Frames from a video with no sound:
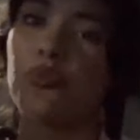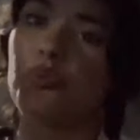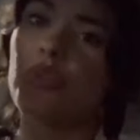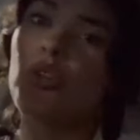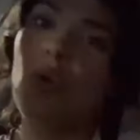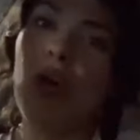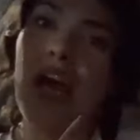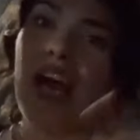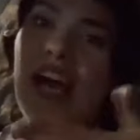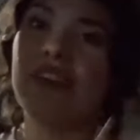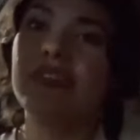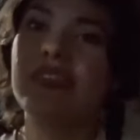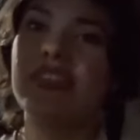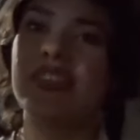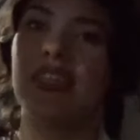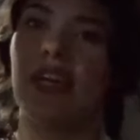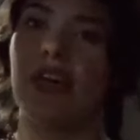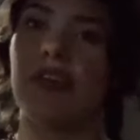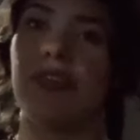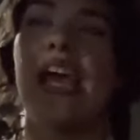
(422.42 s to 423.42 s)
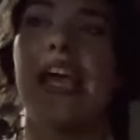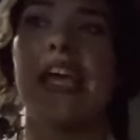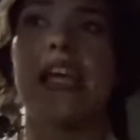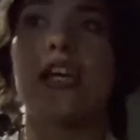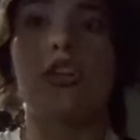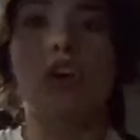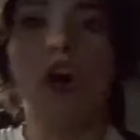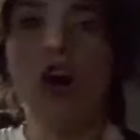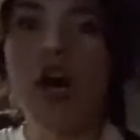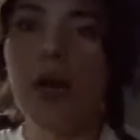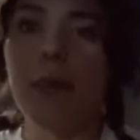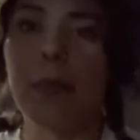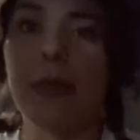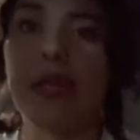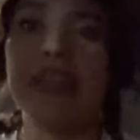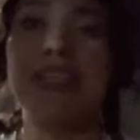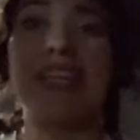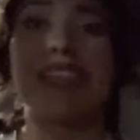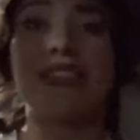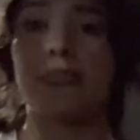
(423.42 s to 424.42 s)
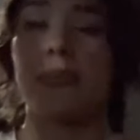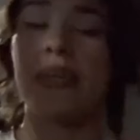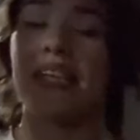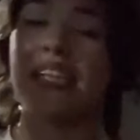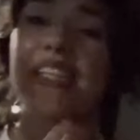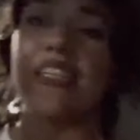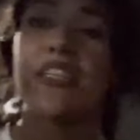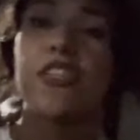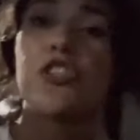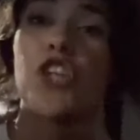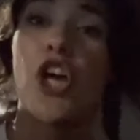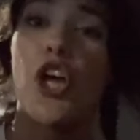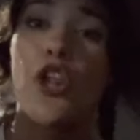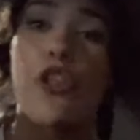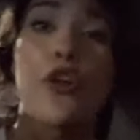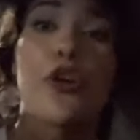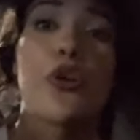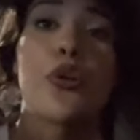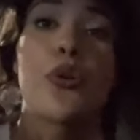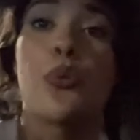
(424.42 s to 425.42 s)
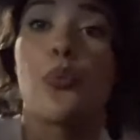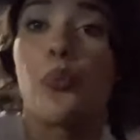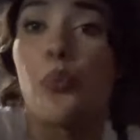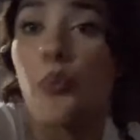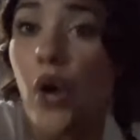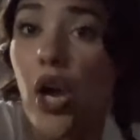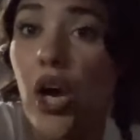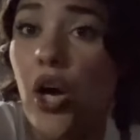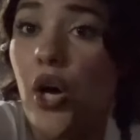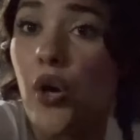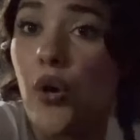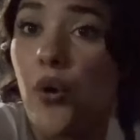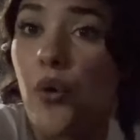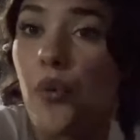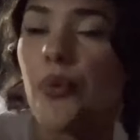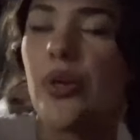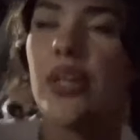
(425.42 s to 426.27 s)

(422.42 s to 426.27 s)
we don't have stuff in common that's making each other grow.